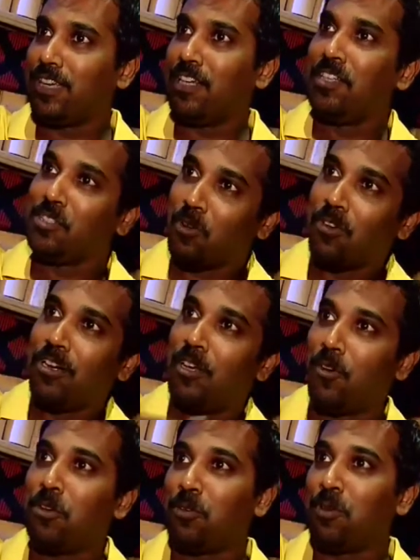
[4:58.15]
He's already
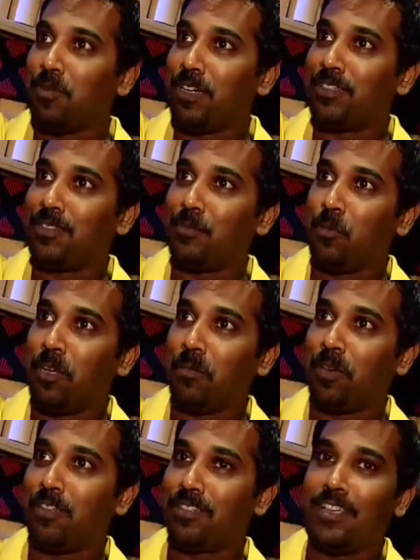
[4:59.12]
onto a bus, moving
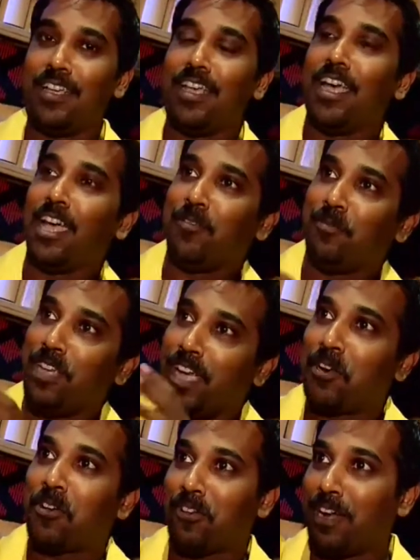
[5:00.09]
bus, and we
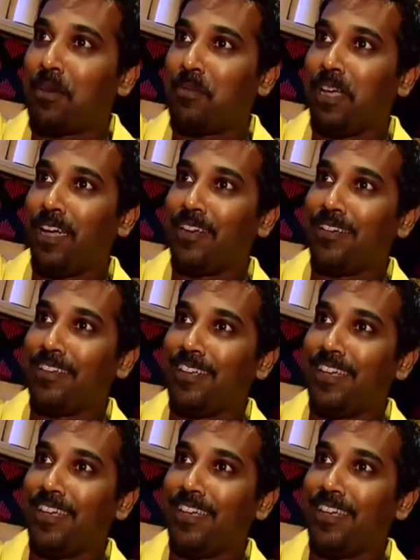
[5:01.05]
had to run behind